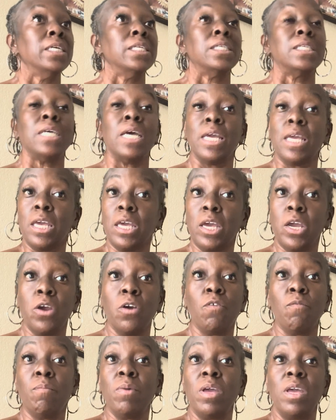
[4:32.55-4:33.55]
taking care
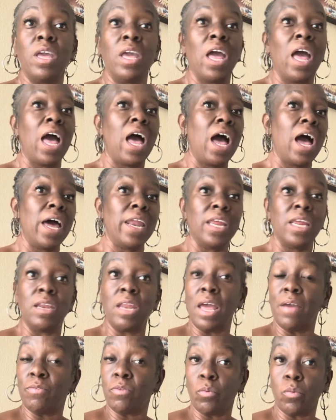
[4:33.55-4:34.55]
of me. I didn't
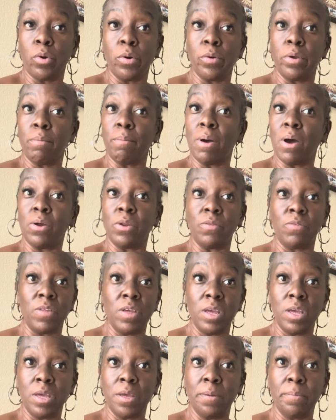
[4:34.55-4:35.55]
have to worry about a
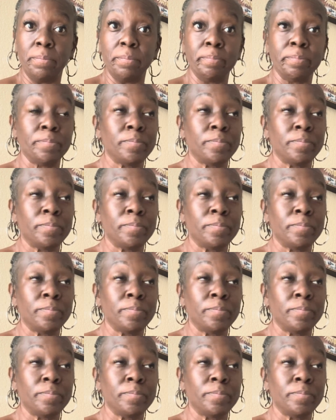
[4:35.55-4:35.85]
thing.